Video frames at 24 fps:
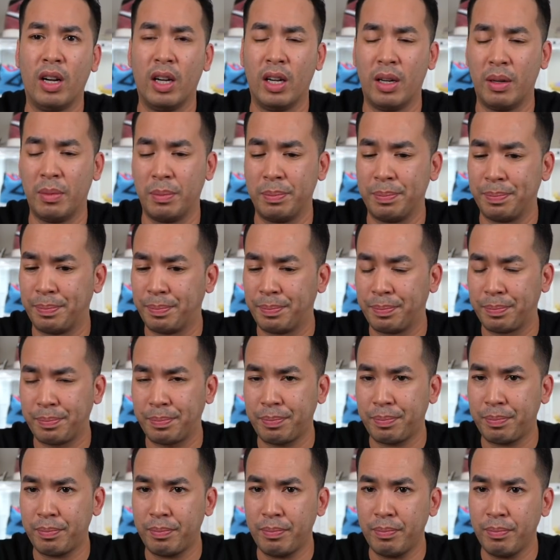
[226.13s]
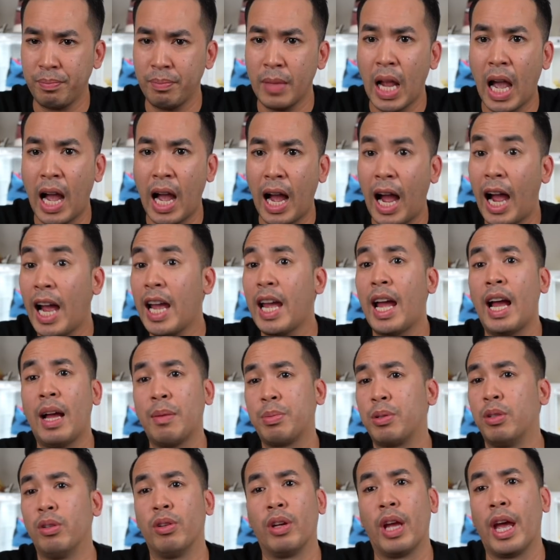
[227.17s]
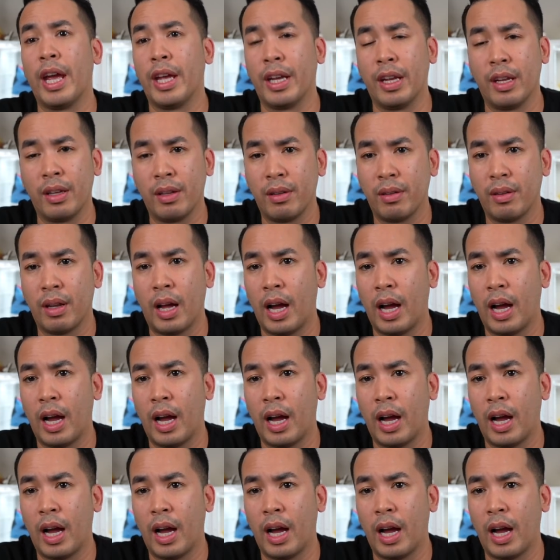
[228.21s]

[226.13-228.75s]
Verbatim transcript: um, I absolutely hate it.